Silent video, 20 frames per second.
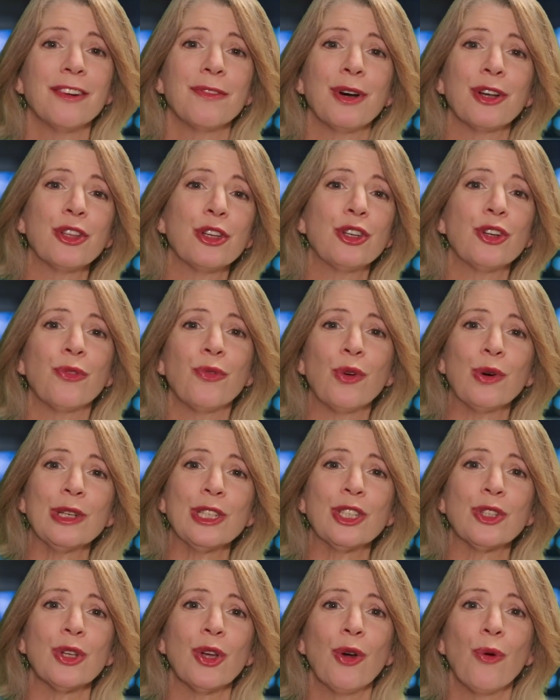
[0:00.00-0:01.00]
Well, the
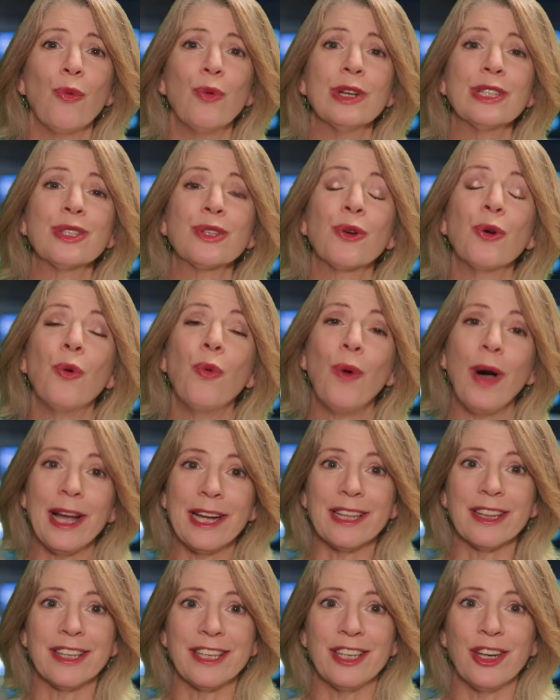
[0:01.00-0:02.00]
divorce was
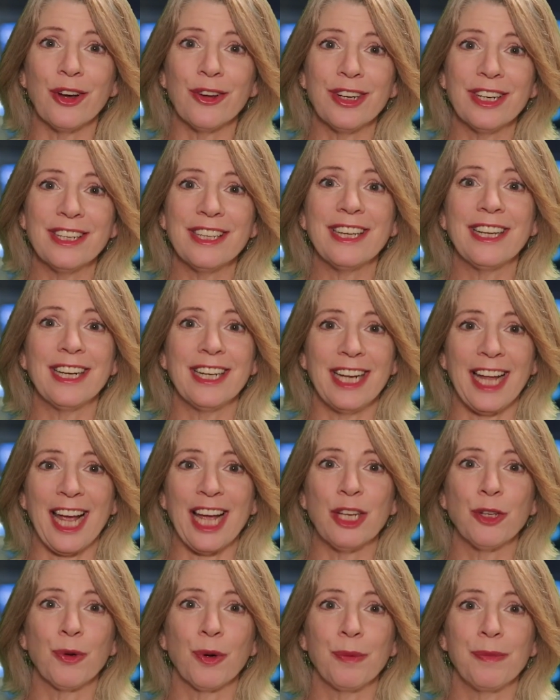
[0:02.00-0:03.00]
quietly noted in an
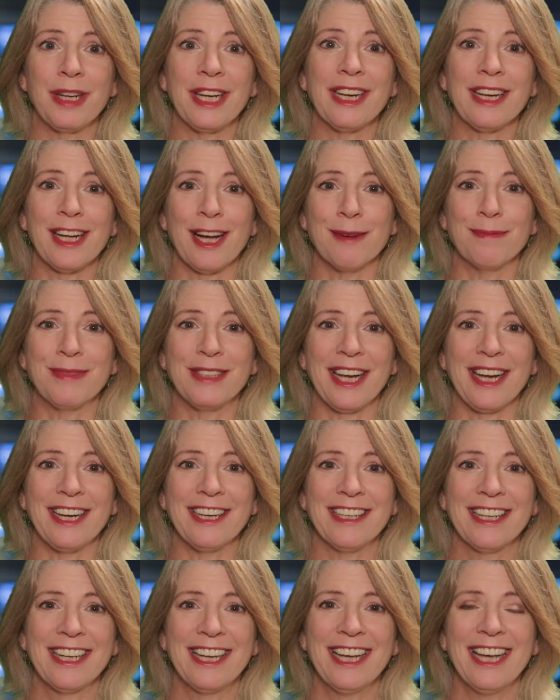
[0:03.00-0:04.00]
annual meeting
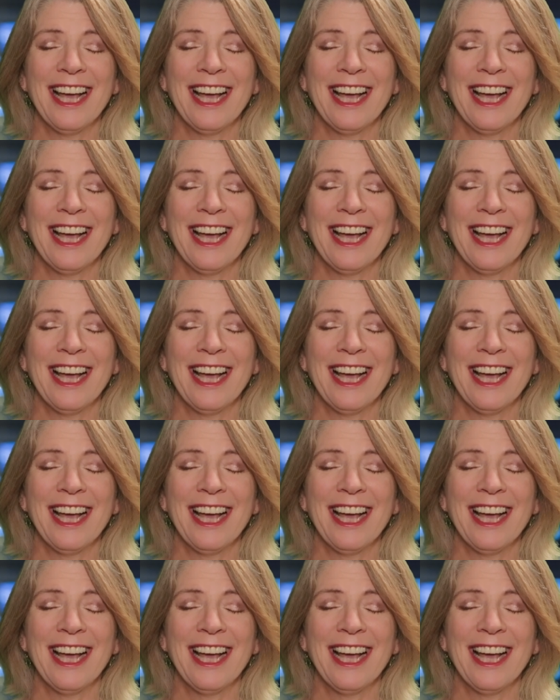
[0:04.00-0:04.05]
update.